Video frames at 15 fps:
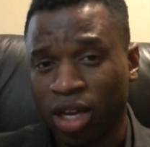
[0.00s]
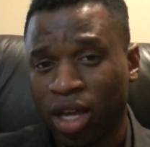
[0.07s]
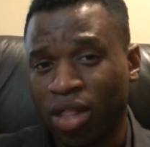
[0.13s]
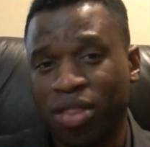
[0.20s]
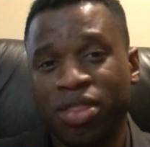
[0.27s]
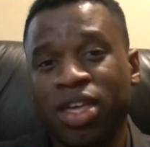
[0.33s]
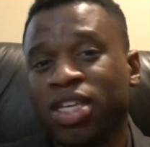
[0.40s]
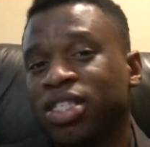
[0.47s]

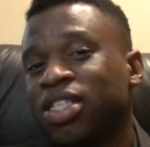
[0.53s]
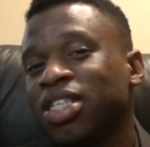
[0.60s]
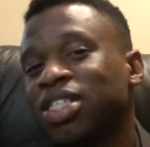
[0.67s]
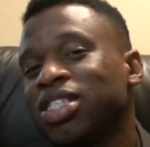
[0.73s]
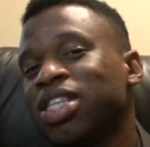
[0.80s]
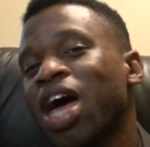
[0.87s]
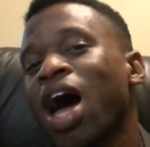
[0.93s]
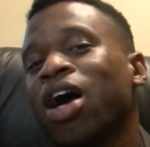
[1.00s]
This is
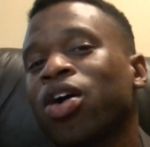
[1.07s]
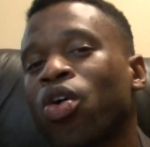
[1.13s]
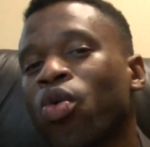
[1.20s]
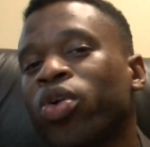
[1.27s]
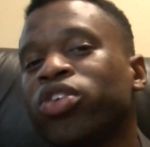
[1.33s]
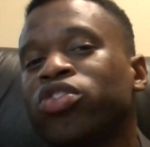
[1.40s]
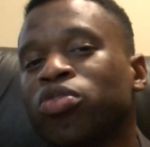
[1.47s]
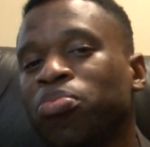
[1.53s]
not
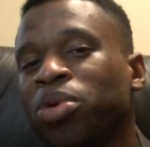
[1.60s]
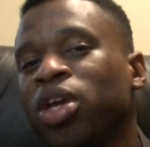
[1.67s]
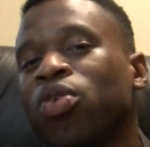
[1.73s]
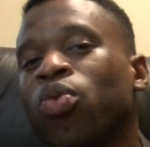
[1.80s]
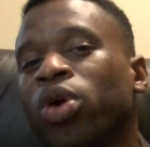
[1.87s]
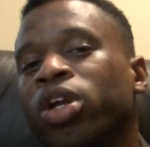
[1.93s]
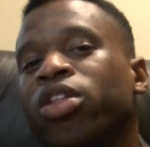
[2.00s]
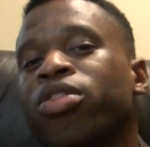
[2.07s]
going to be
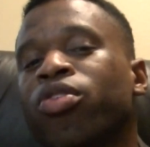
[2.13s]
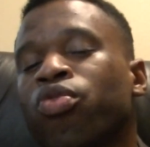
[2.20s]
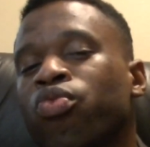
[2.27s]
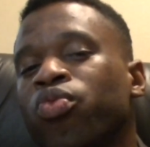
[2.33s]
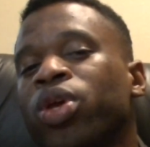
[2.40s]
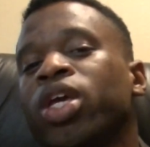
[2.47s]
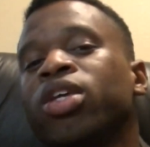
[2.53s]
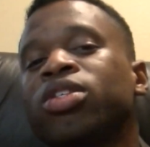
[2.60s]
one of the
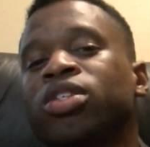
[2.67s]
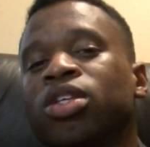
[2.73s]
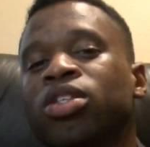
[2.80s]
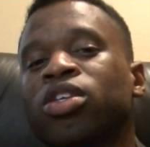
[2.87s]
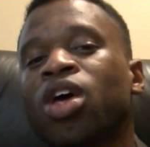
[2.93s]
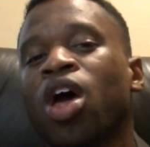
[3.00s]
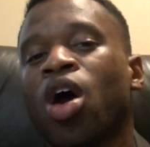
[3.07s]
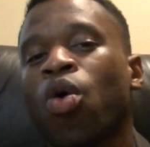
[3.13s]
reasons
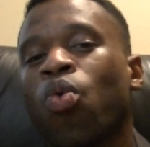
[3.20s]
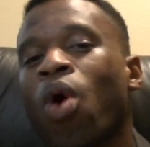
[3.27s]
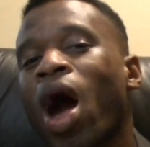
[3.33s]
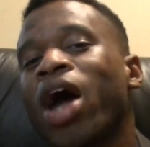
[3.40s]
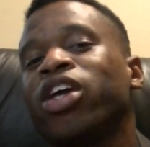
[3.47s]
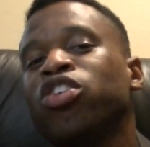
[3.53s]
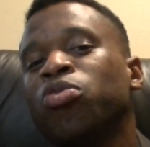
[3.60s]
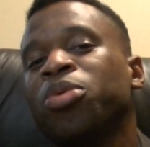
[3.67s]
why
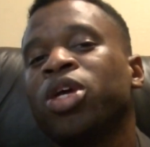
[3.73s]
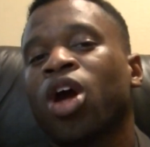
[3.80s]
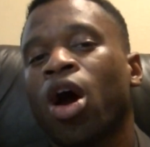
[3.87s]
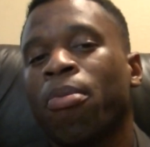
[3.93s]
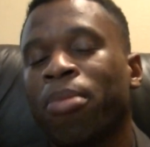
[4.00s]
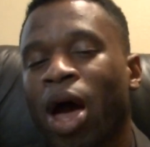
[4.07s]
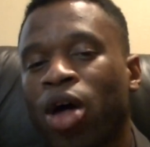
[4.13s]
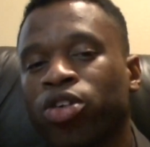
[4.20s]
you
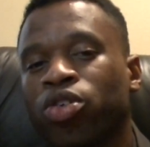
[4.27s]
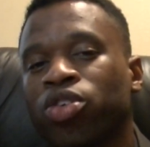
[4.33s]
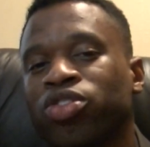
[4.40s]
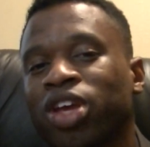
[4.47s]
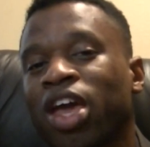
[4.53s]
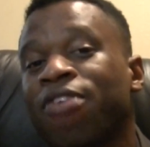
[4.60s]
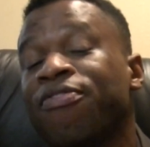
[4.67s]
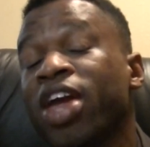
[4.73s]
become malnourished.
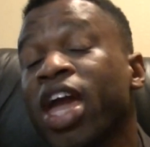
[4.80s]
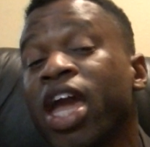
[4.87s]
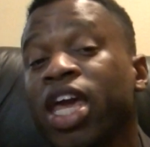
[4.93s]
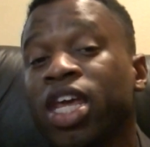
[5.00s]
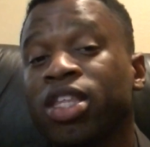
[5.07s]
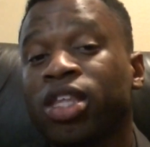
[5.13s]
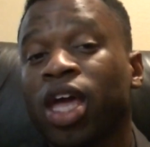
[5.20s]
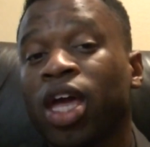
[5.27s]
If
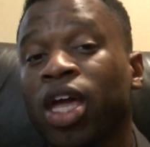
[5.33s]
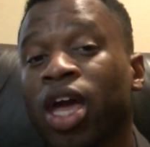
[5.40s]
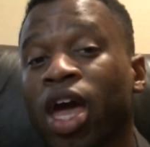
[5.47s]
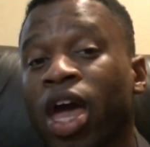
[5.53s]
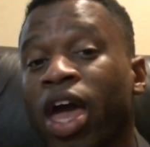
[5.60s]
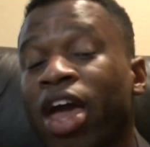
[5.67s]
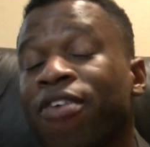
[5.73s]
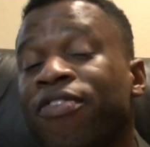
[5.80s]

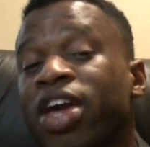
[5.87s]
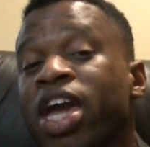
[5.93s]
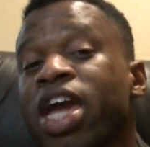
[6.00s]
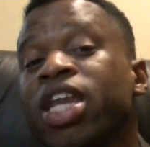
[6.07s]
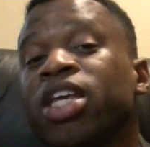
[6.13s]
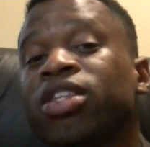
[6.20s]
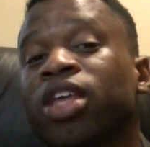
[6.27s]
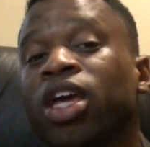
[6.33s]

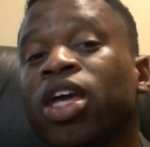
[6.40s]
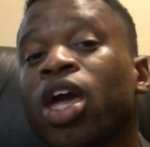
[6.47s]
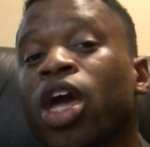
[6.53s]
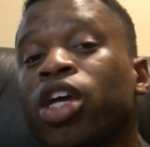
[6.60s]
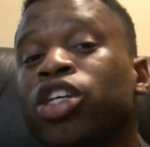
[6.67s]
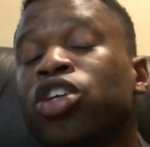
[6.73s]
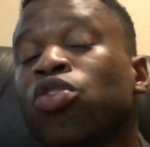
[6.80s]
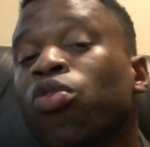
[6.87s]
anything,
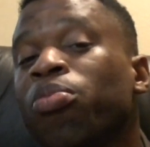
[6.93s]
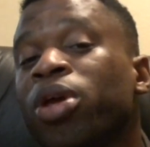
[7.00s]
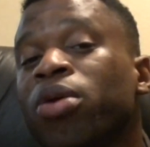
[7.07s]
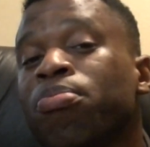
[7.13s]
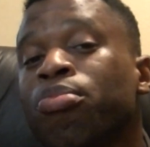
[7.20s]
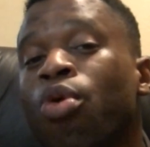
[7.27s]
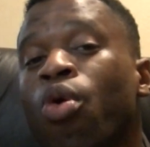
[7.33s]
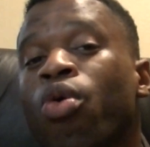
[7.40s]
you will be
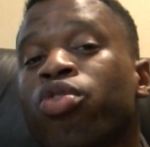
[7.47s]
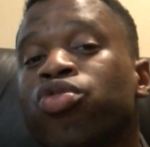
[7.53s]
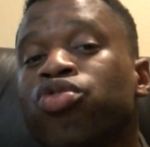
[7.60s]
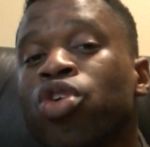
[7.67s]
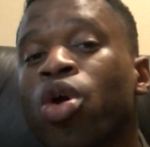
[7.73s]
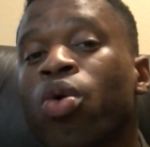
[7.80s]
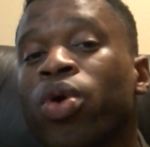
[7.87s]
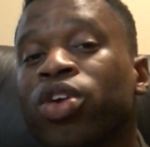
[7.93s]
more
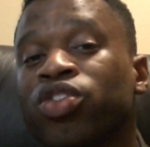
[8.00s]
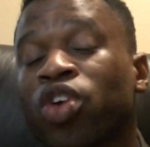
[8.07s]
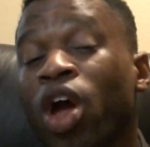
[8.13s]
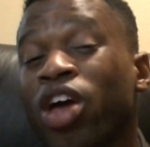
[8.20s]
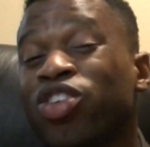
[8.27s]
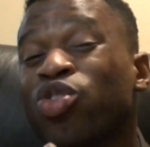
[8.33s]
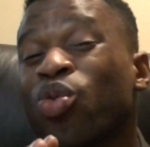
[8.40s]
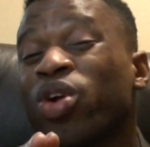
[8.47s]
nourished
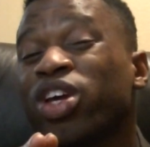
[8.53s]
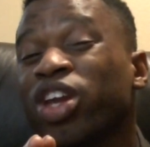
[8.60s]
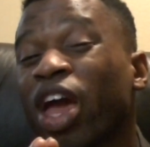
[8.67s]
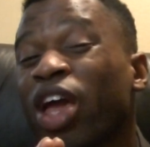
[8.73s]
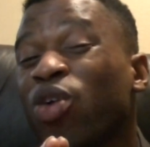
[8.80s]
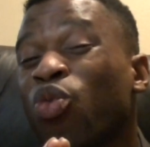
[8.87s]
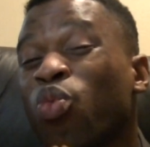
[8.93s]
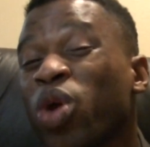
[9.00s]
doing
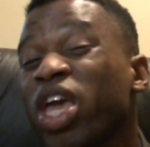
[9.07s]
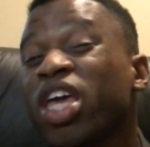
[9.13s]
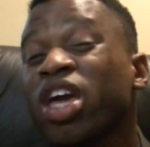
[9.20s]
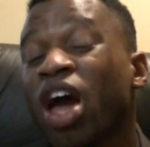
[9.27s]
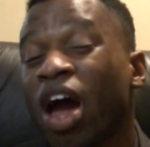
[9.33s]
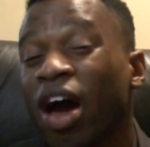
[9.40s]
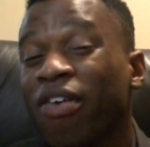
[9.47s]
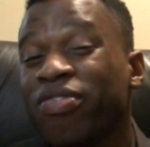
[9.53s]
a week
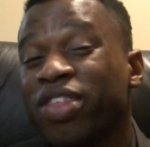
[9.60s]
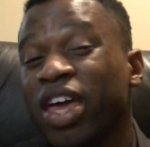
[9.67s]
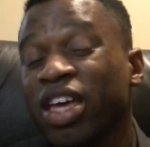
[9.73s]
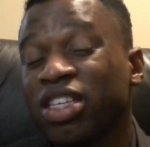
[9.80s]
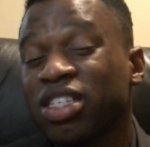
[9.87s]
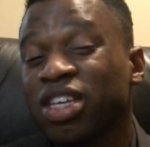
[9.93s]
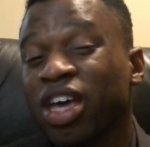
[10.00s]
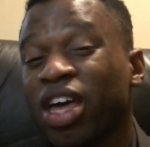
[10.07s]
of
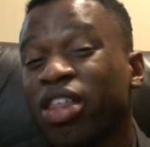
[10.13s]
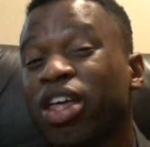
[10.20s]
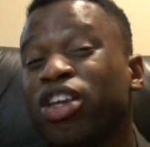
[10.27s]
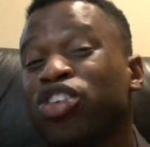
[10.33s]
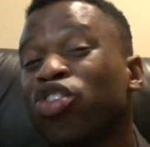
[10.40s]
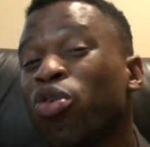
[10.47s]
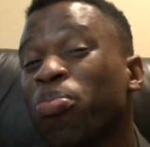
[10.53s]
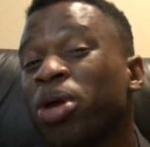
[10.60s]
this than
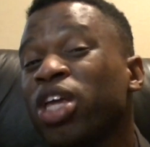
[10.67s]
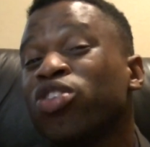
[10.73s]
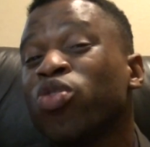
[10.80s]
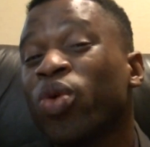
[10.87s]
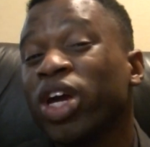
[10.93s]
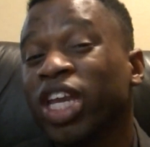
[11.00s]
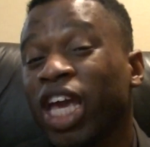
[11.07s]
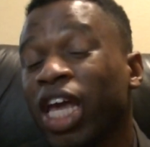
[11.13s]
you'll be
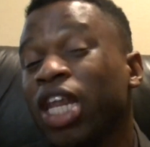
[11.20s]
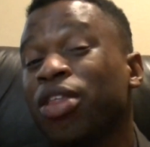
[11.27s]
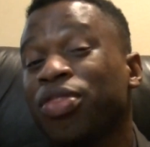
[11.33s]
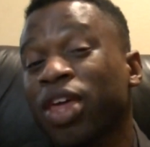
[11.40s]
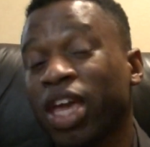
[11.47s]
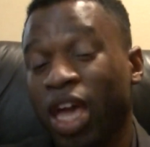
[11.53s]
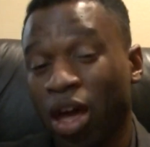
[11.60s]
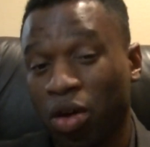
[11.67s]
doing
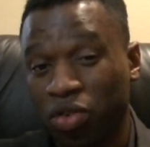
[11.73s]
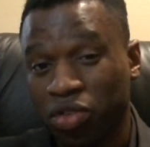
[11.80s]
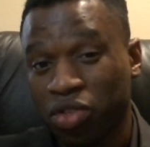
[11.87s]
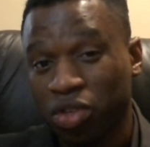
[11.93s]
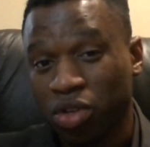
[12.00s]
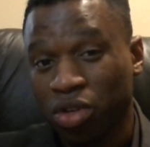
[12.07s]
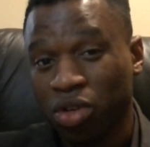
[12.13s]
anything else.